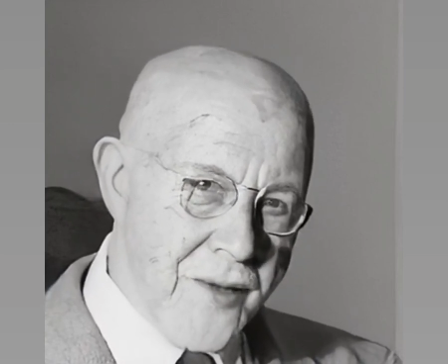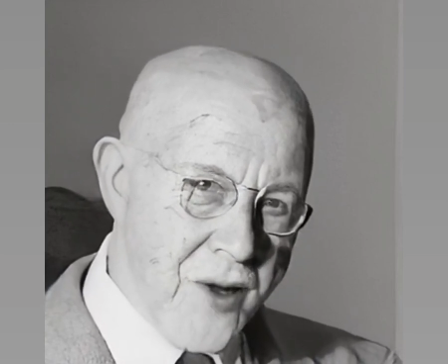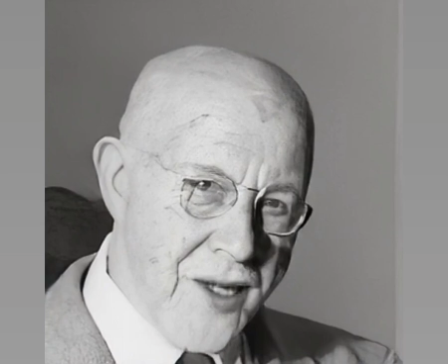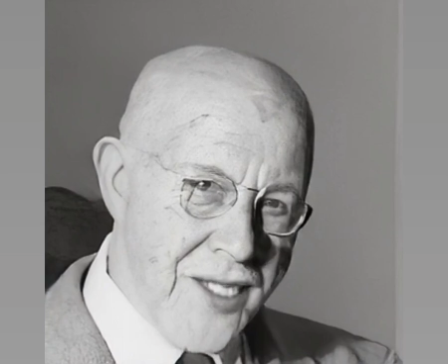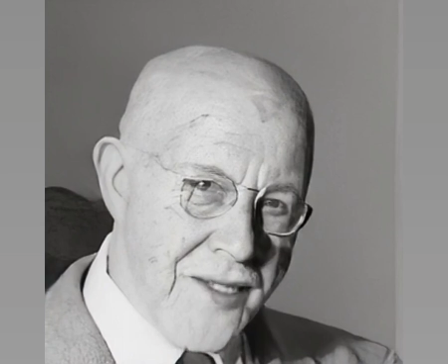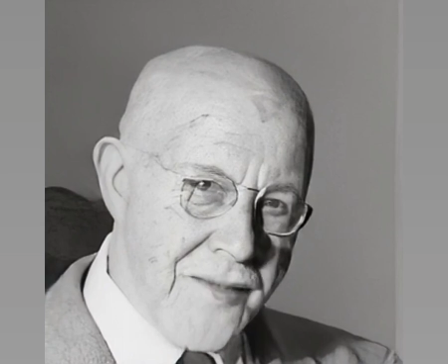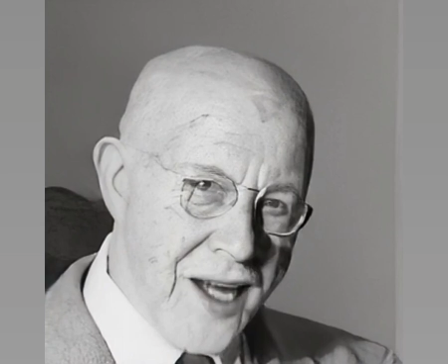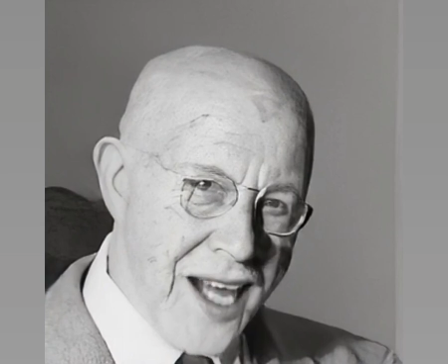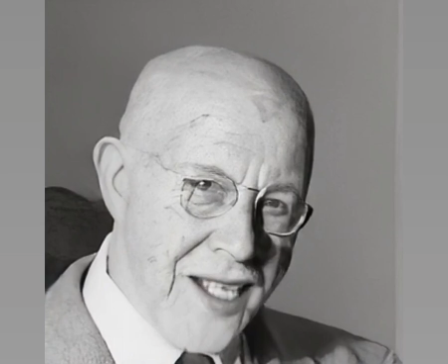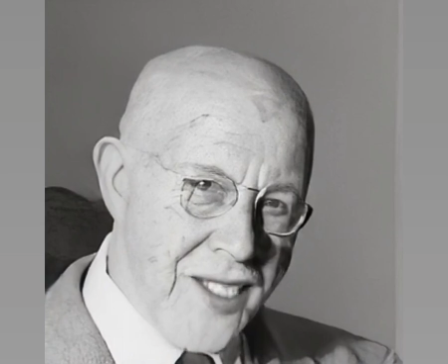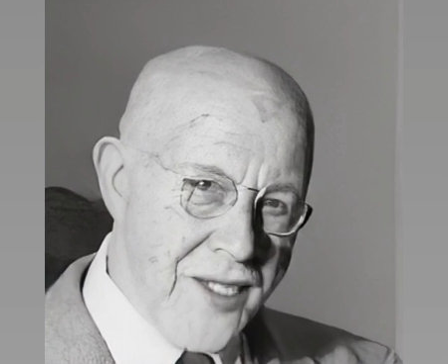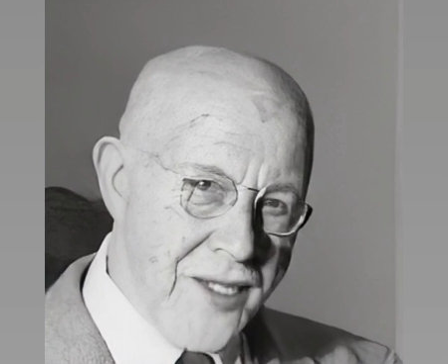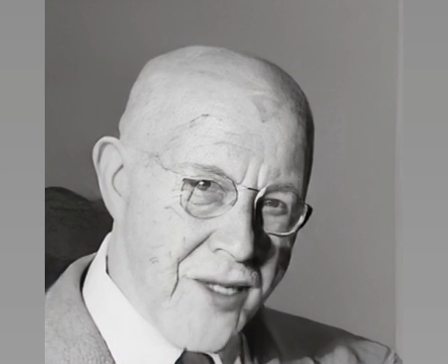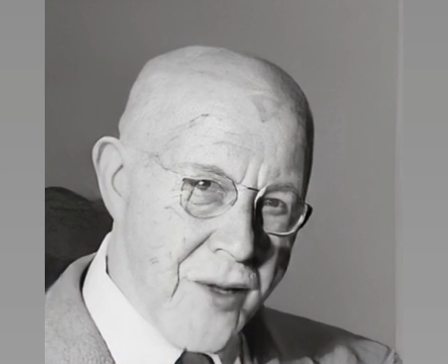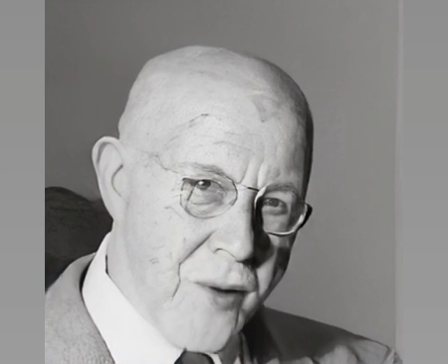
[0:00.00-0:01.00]
force of
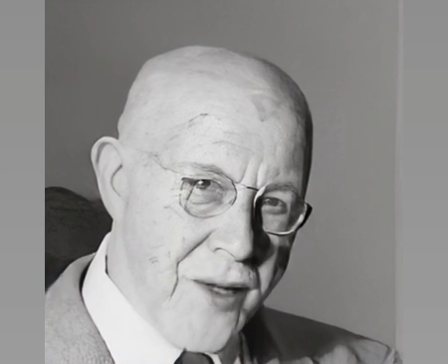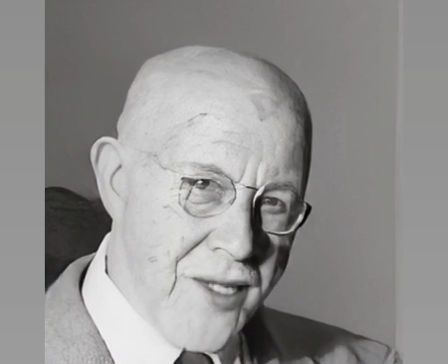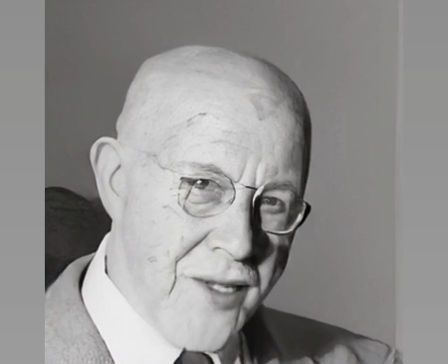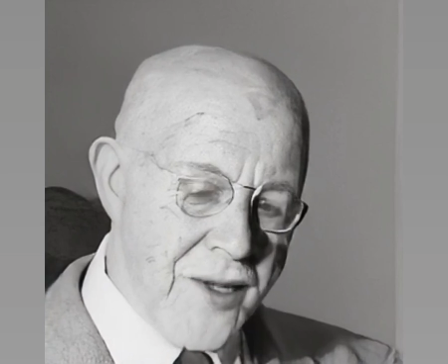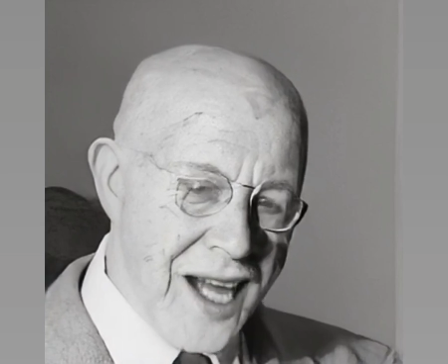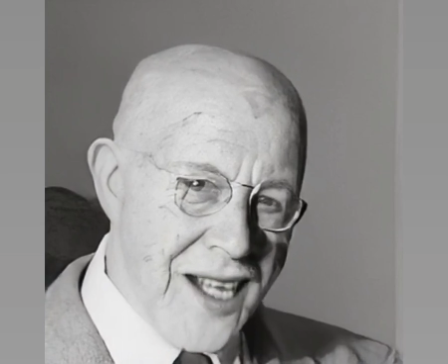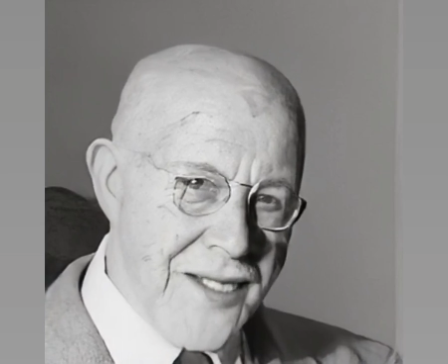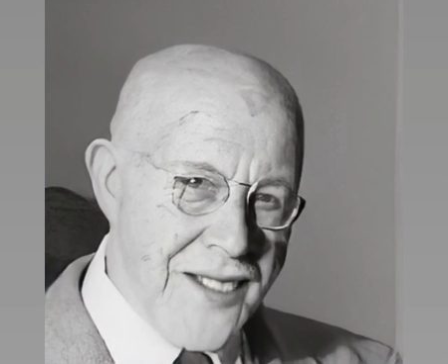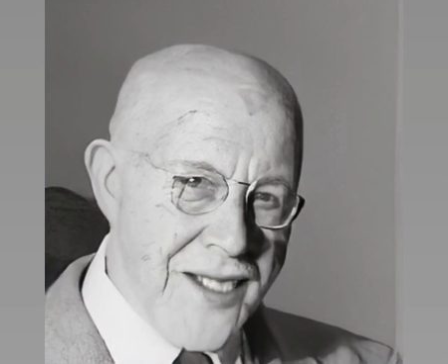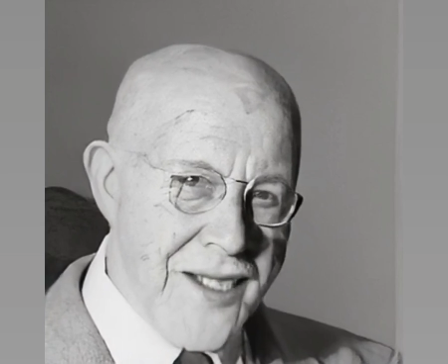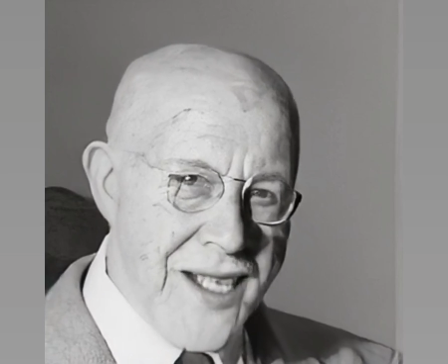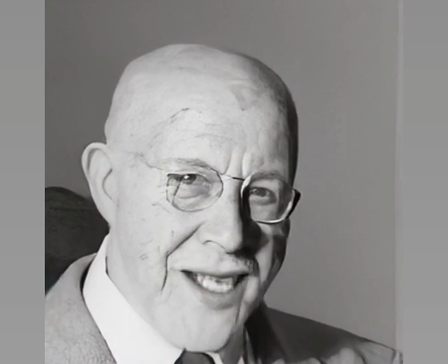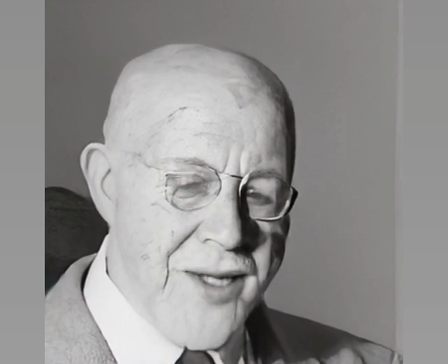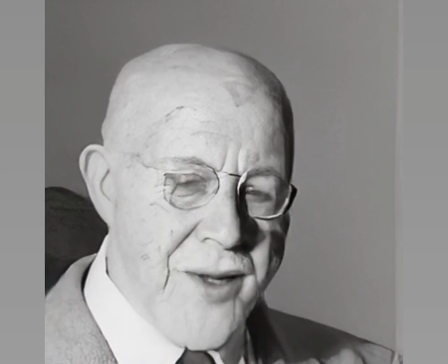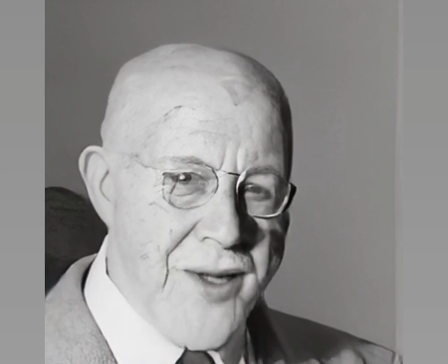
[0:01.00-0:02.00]
action to attract the
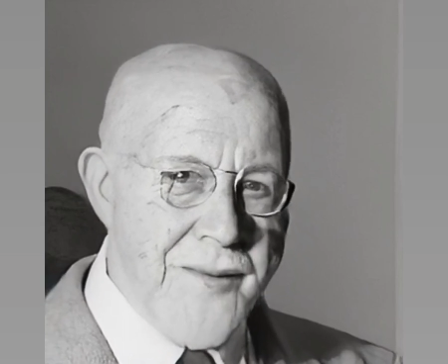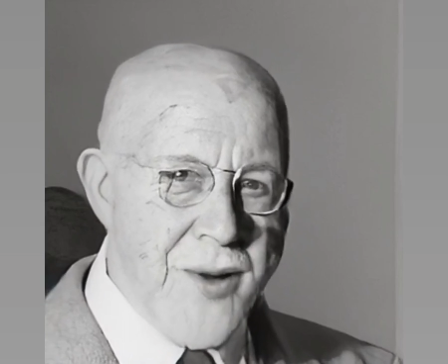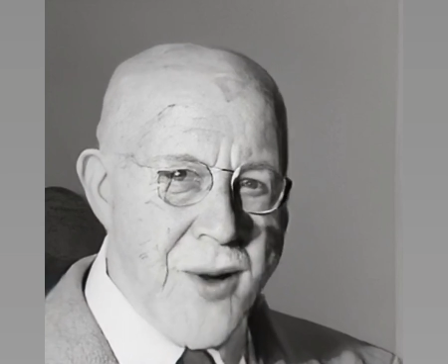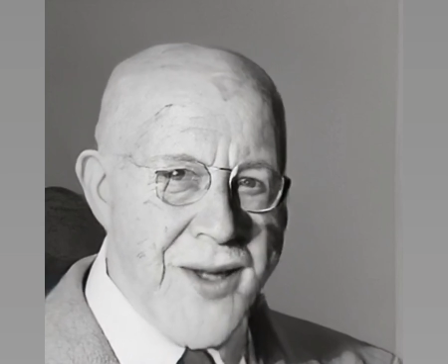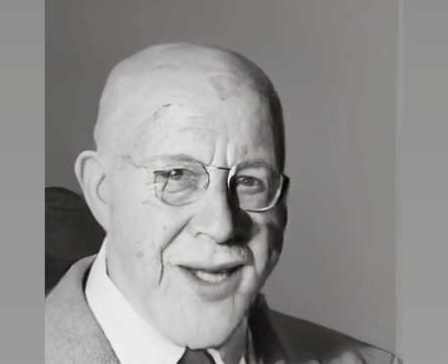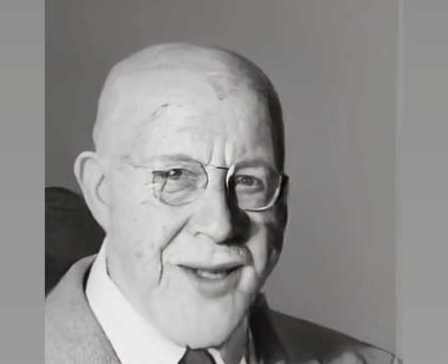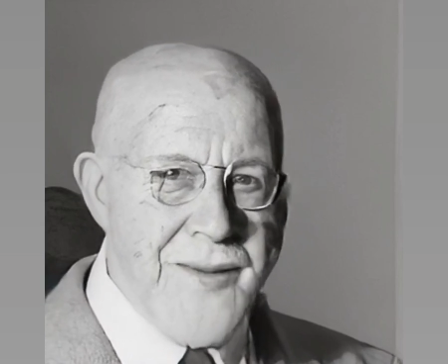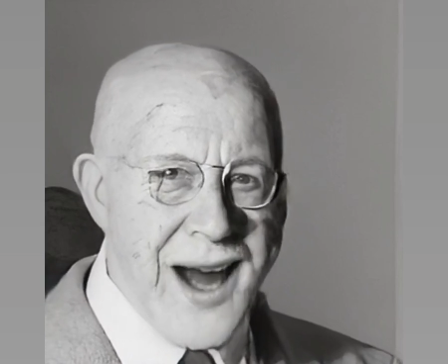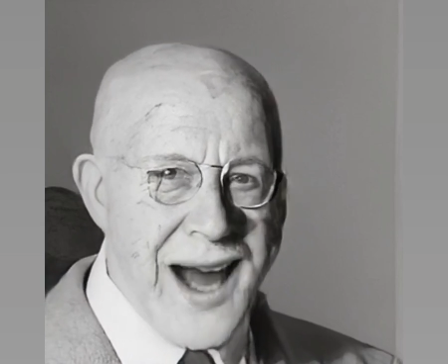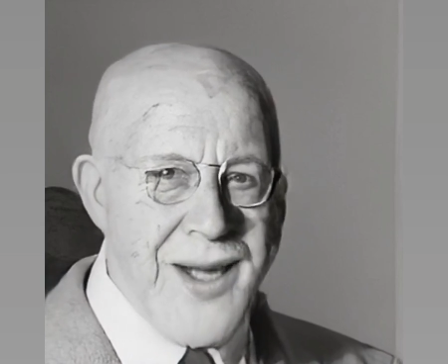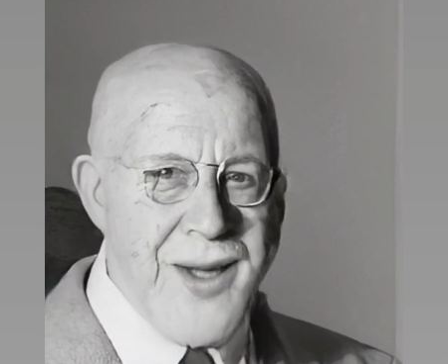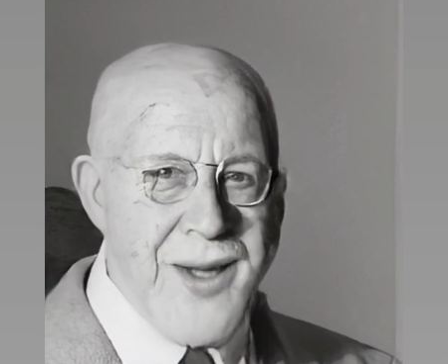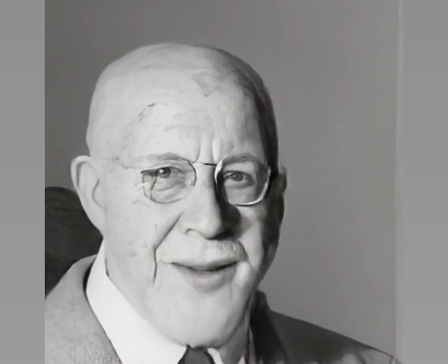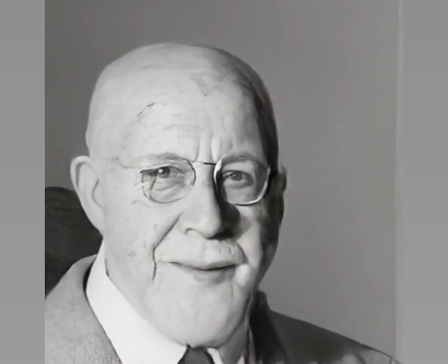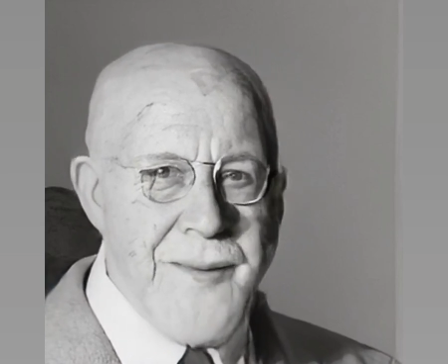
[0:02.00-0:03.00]
electric force of
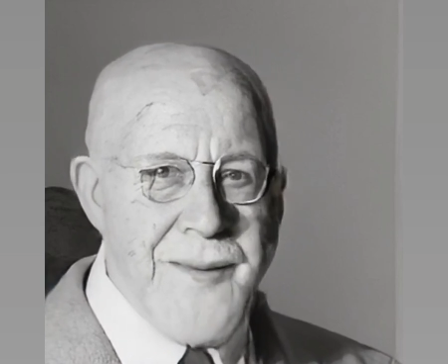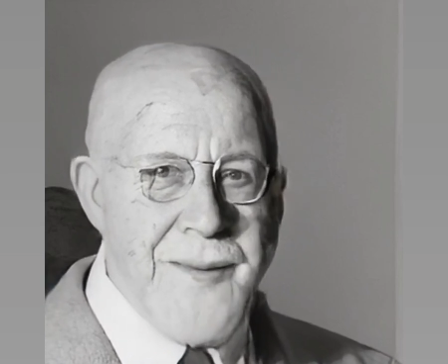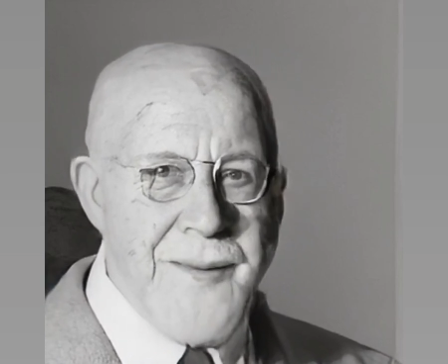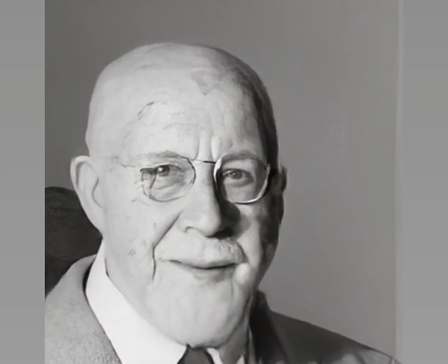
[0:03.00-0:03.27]
action.